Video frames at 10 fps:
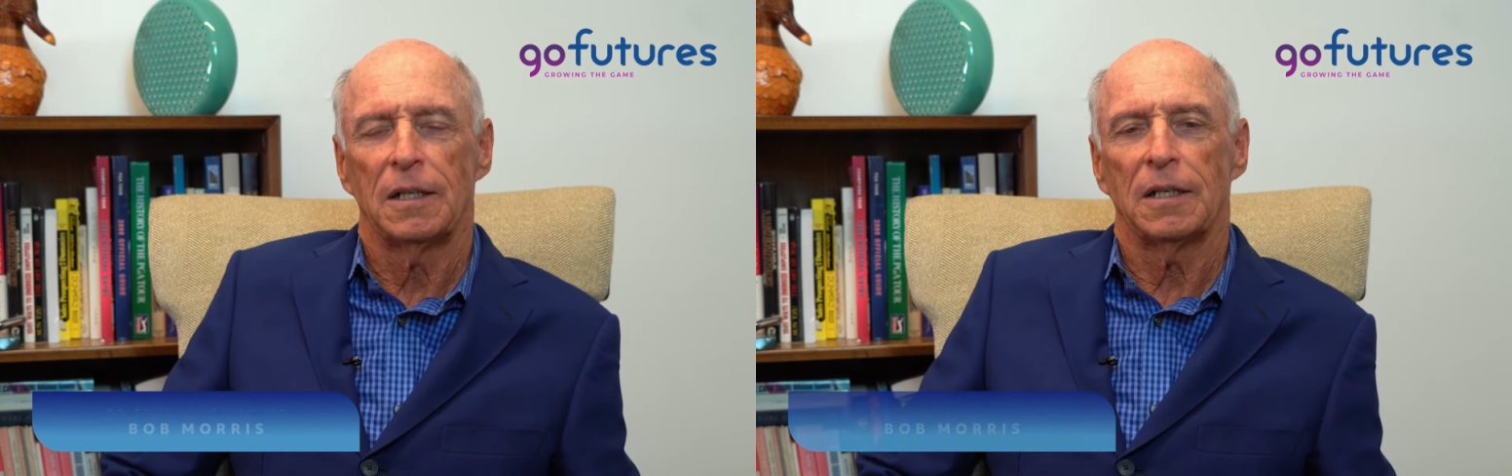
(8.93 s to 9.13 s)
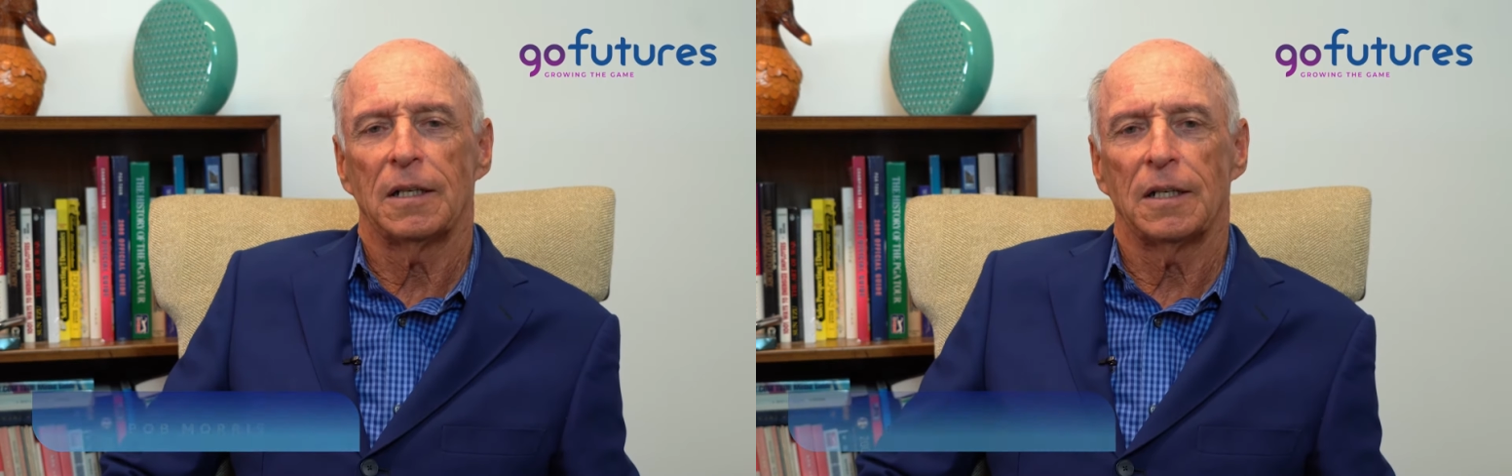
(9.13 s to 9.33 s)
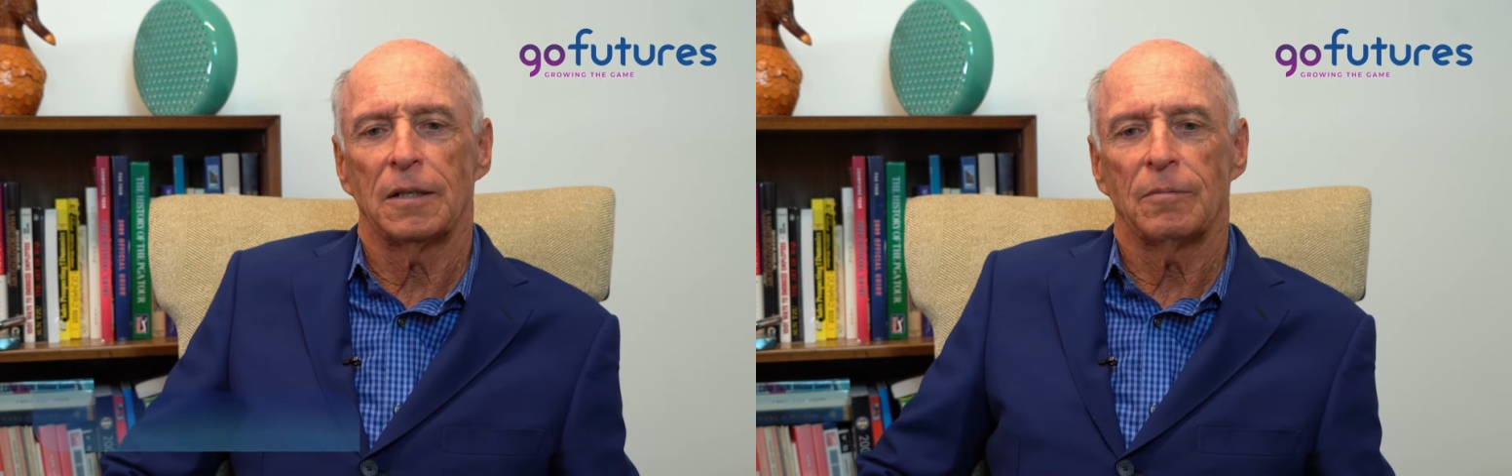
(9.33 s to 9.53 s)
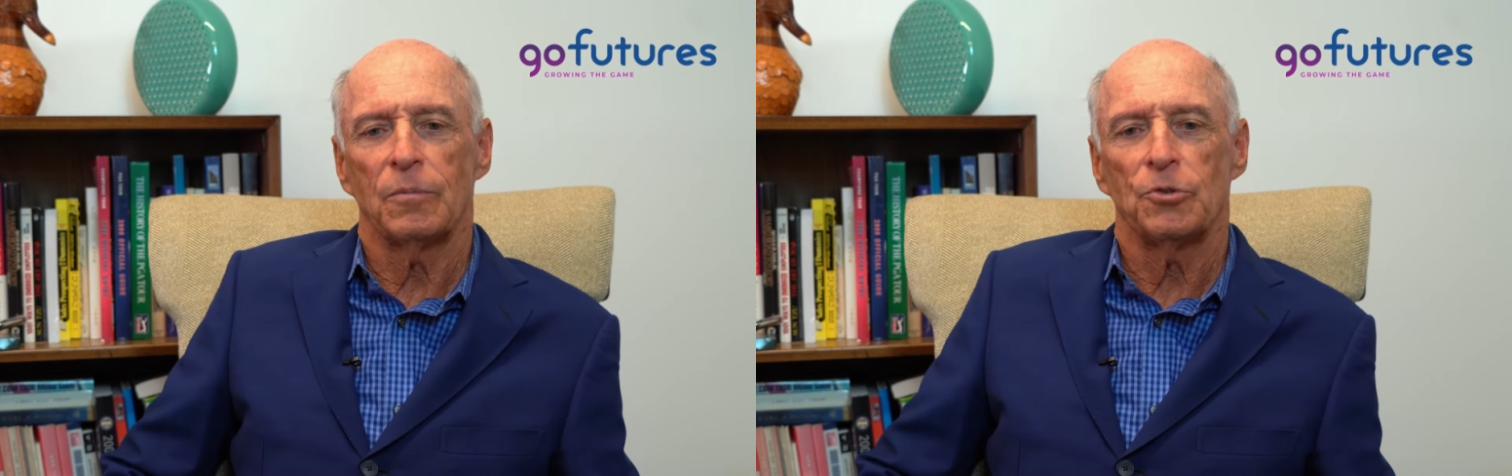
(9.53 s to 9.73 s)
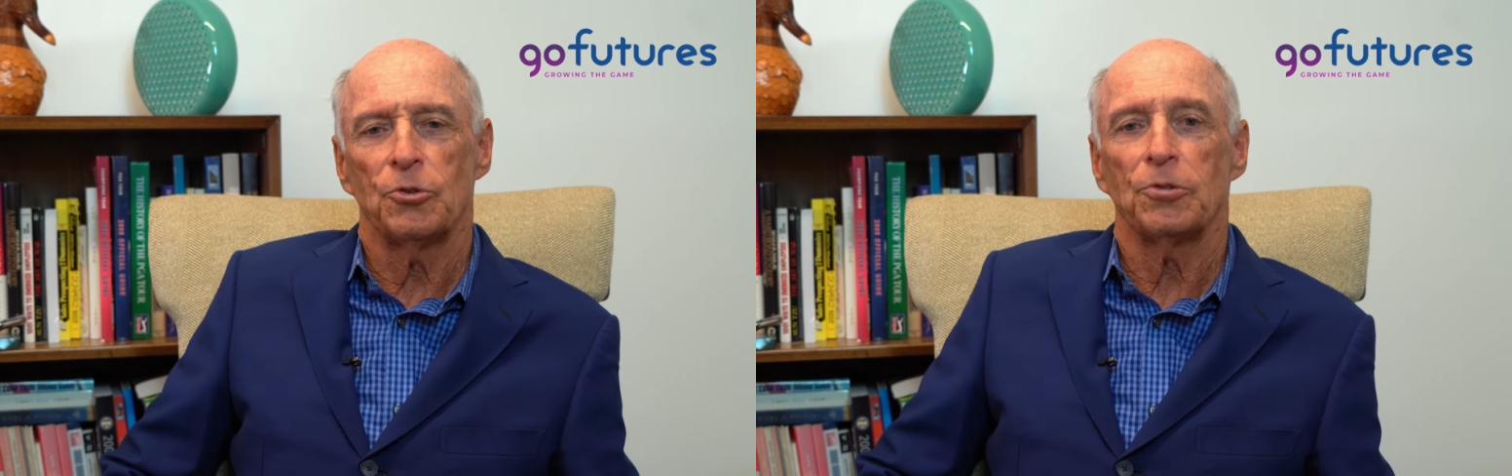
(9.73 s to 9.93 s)
uh,
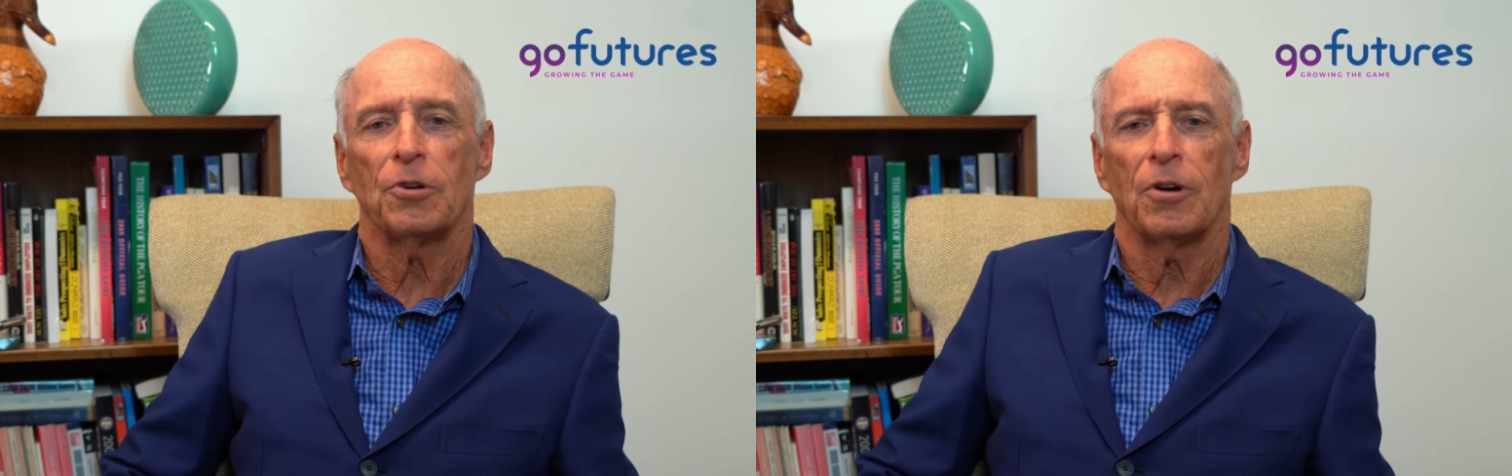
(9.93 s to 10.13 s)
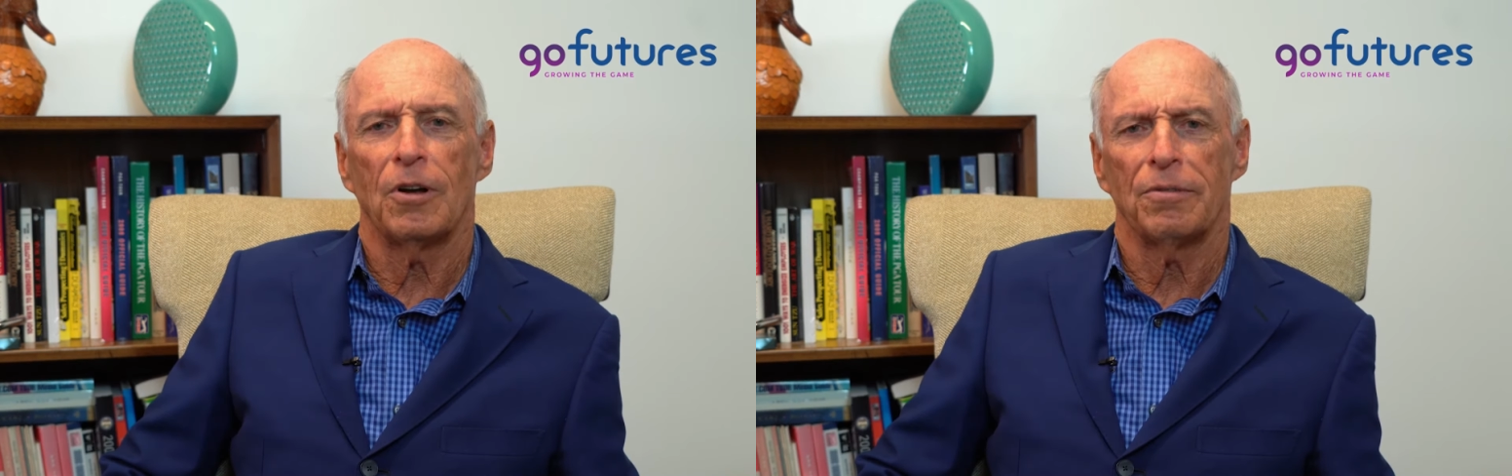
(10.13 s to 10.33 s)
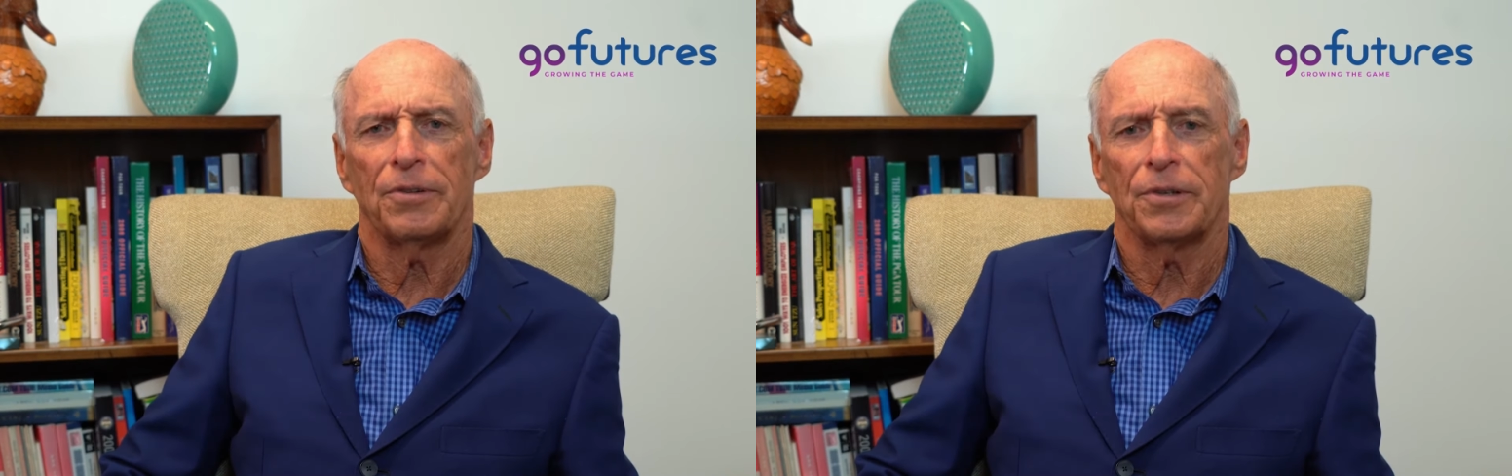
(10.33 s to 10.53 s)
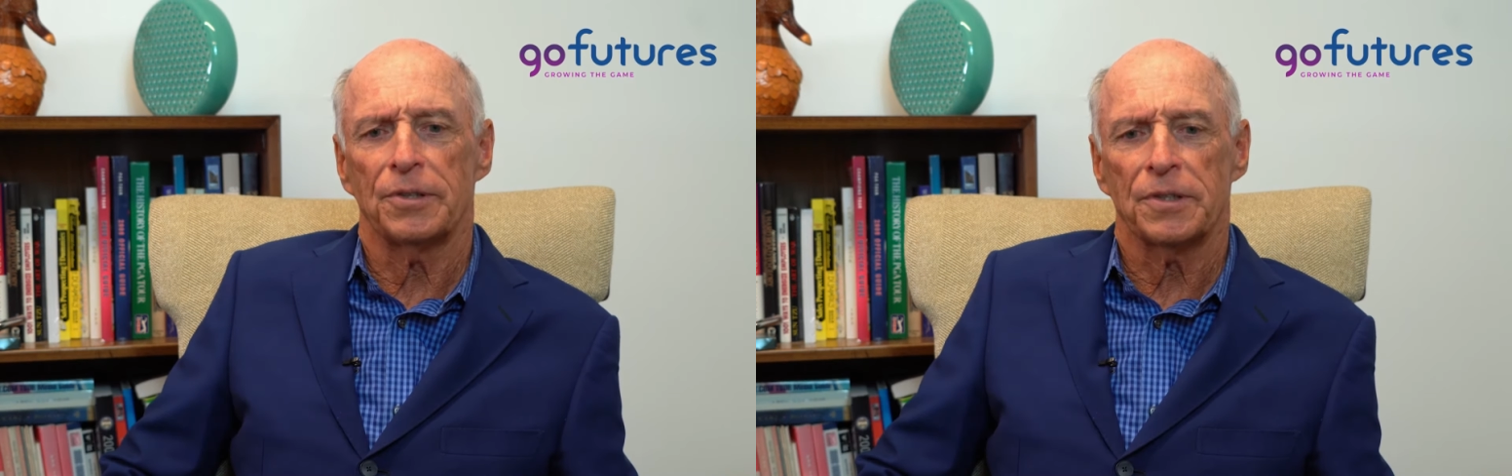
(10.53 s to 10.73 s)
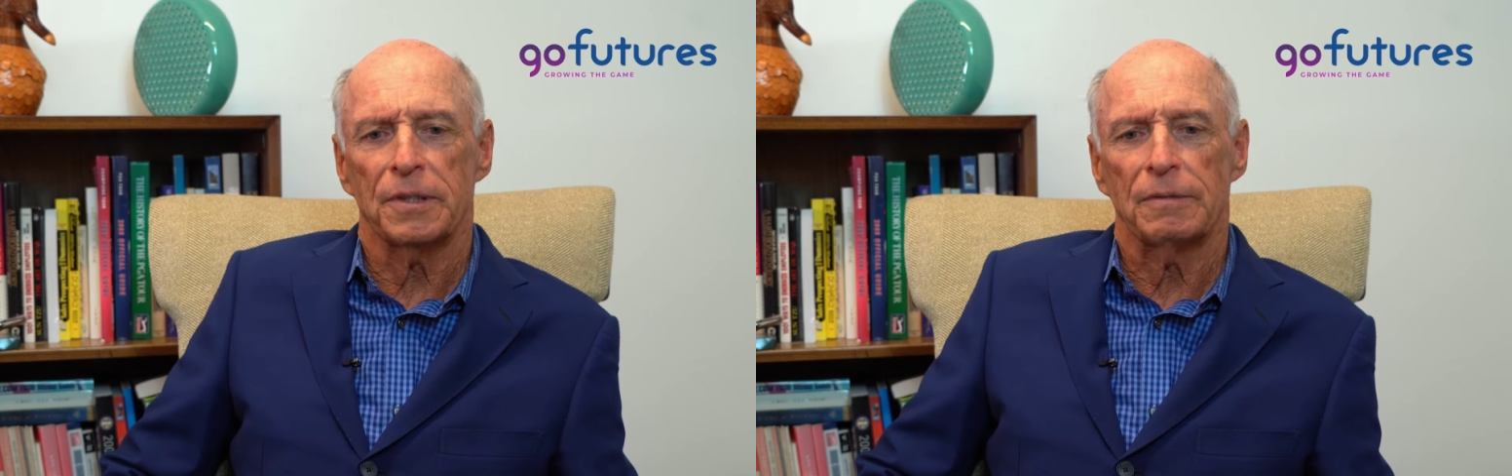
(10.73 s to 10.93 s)
junior
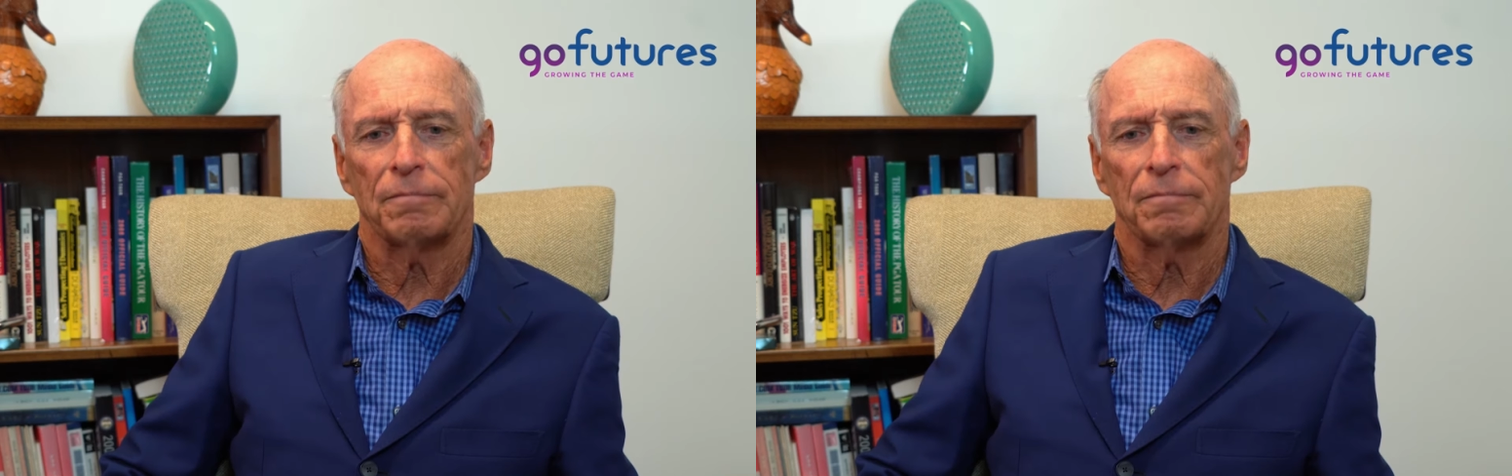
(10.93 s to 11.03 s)
golfers